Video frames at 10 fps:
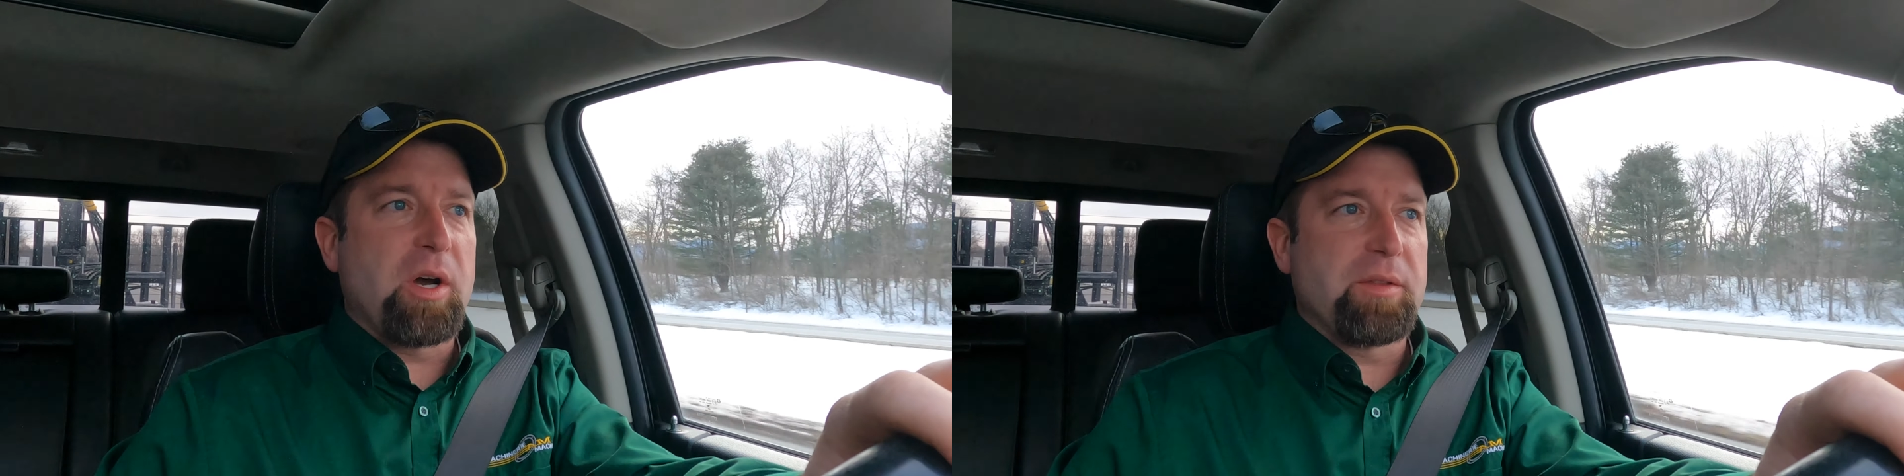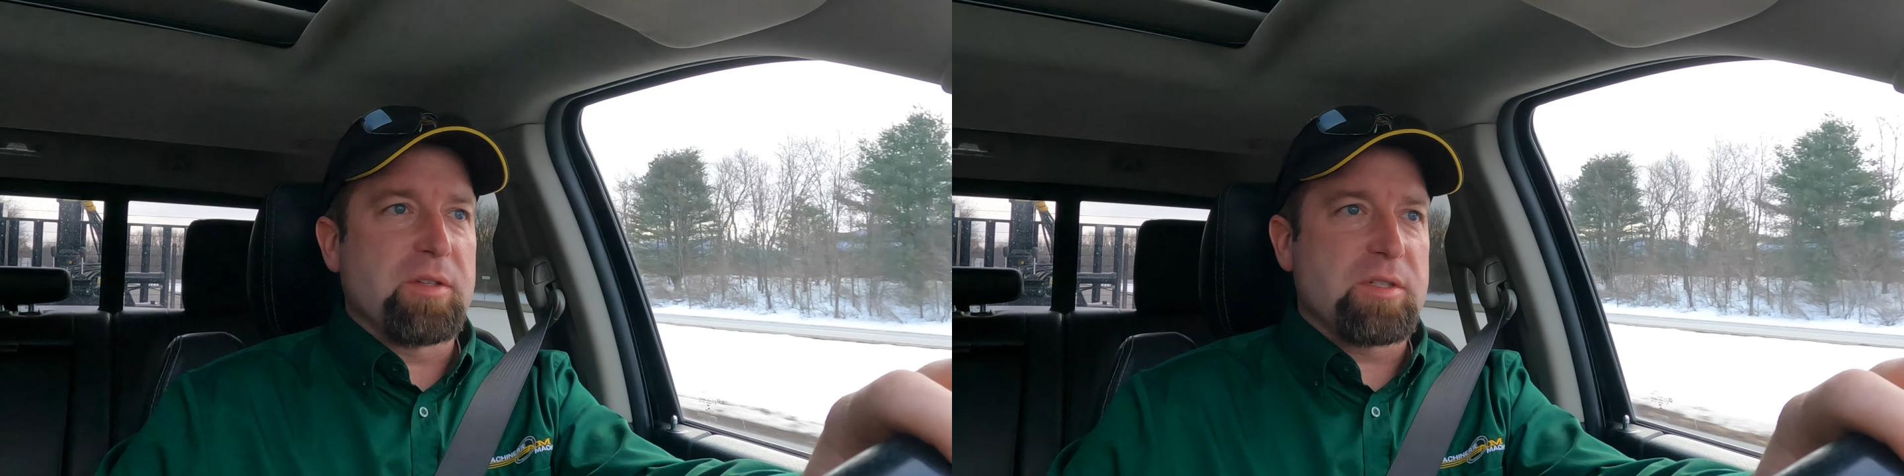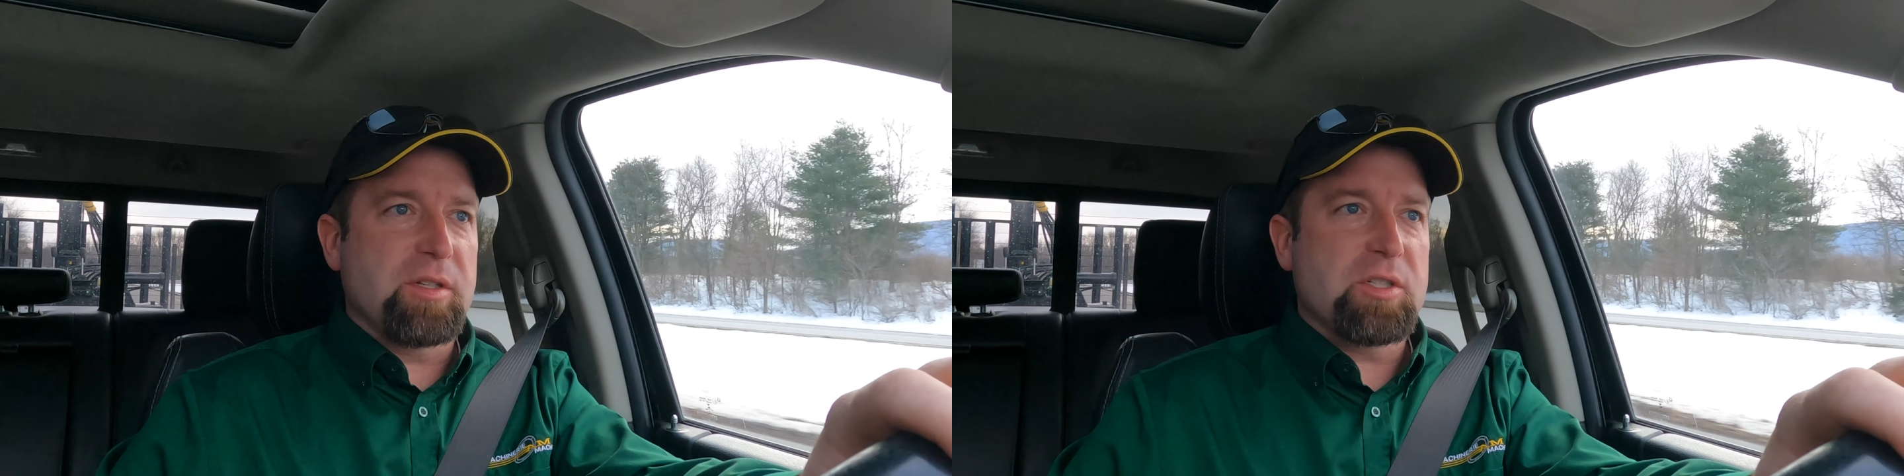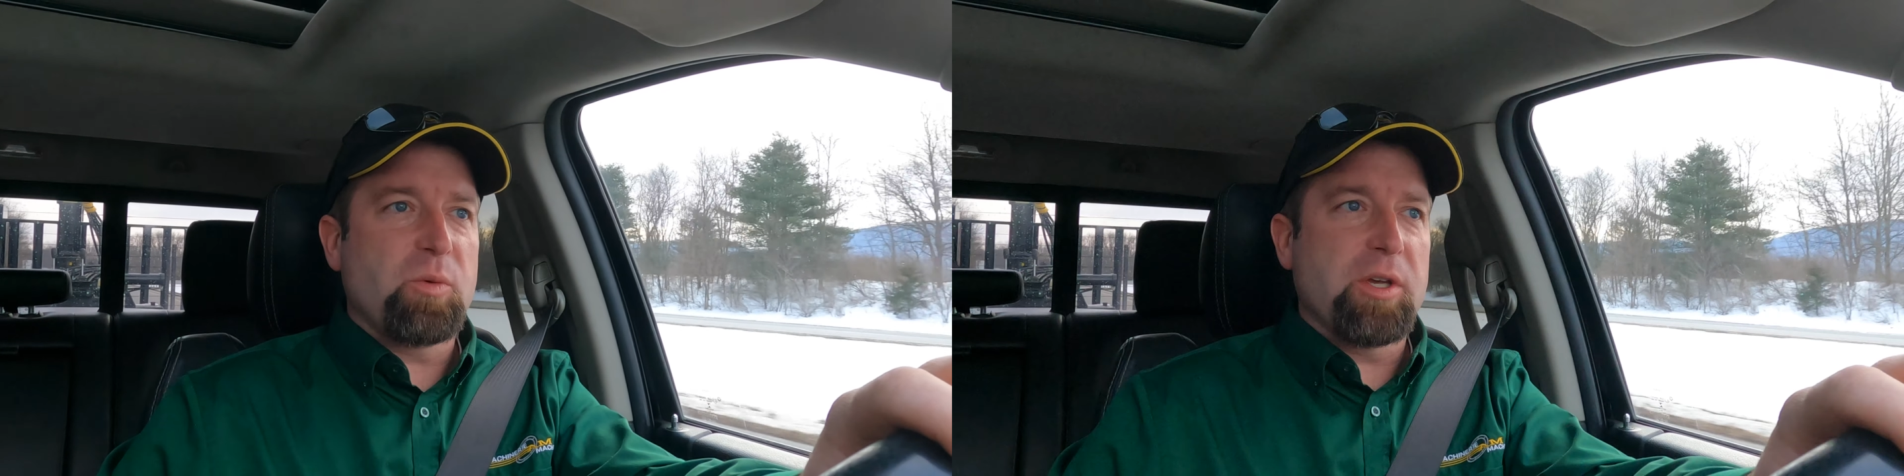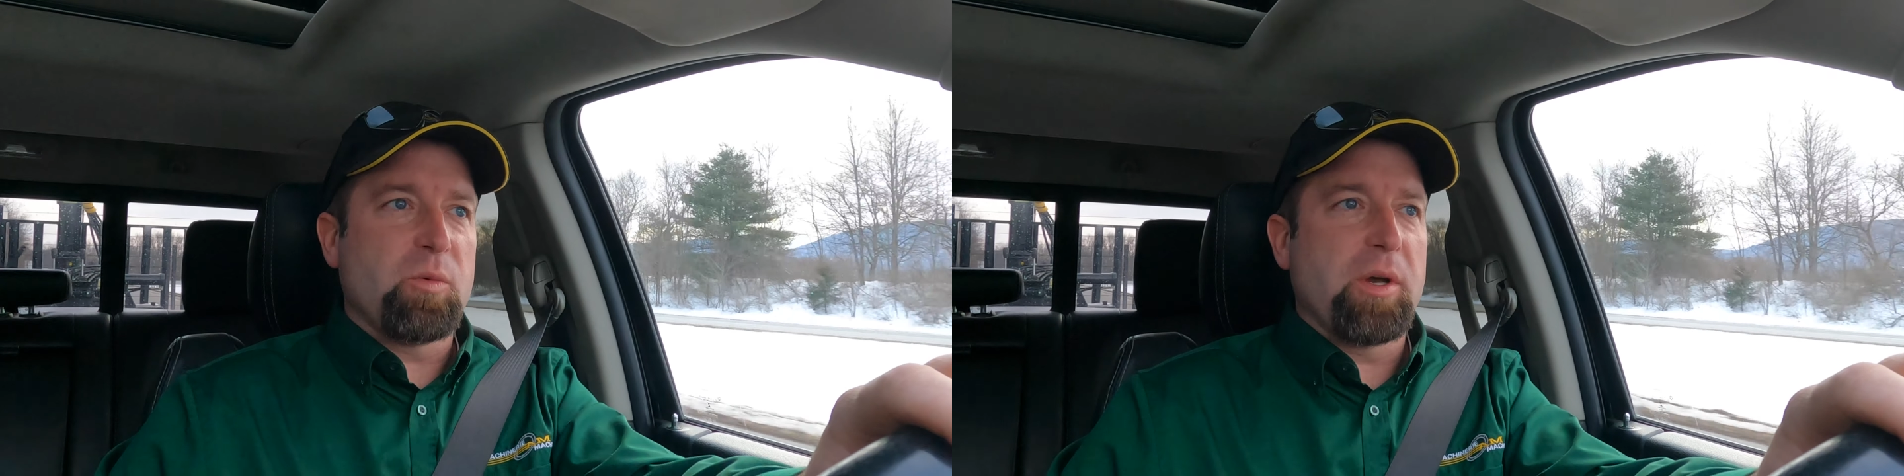on the
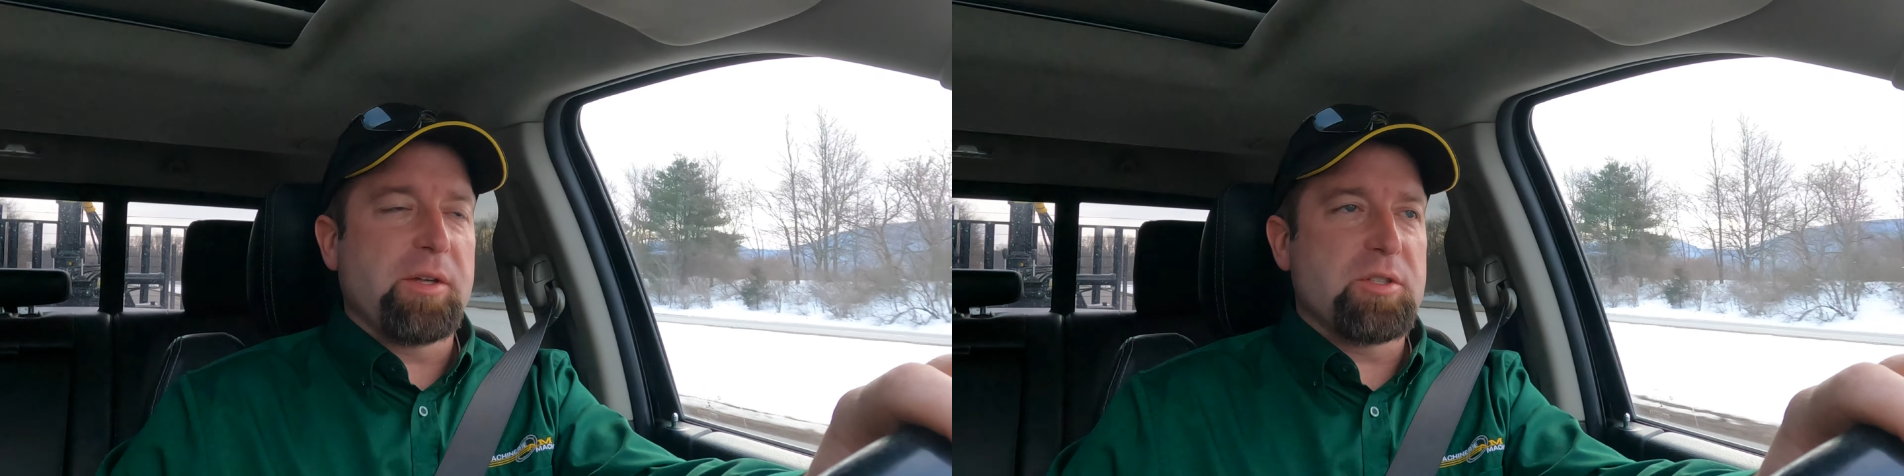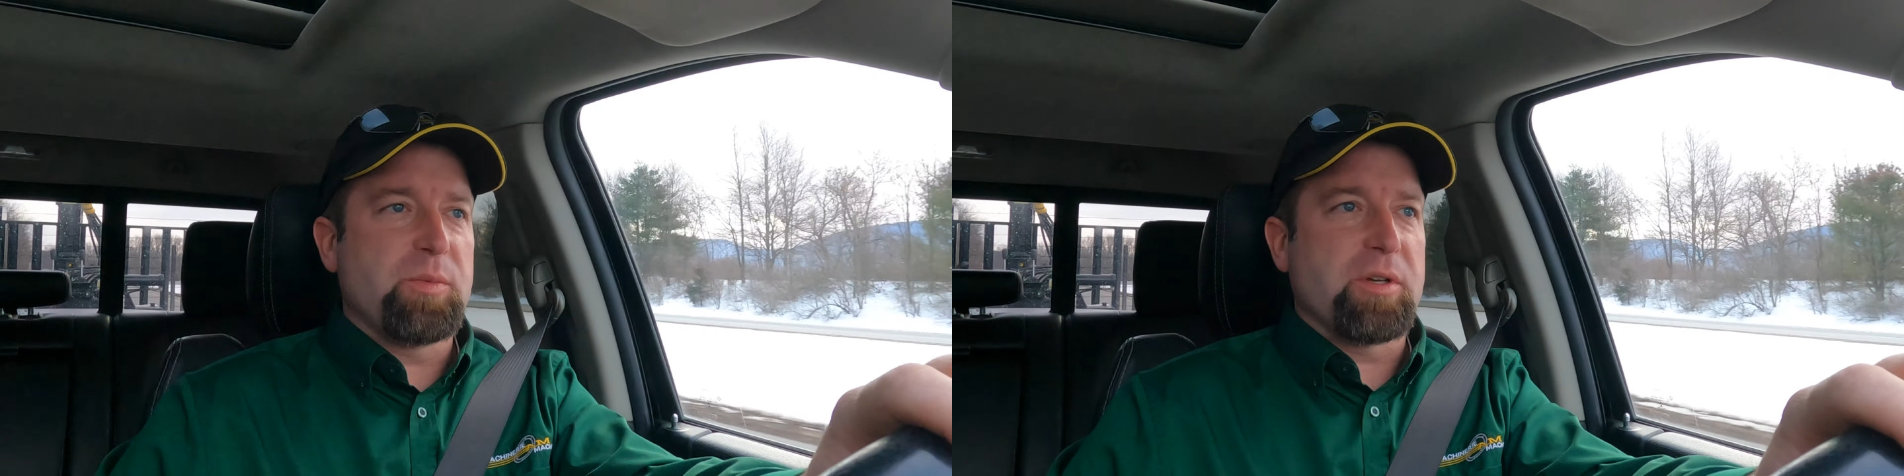6-way wedge,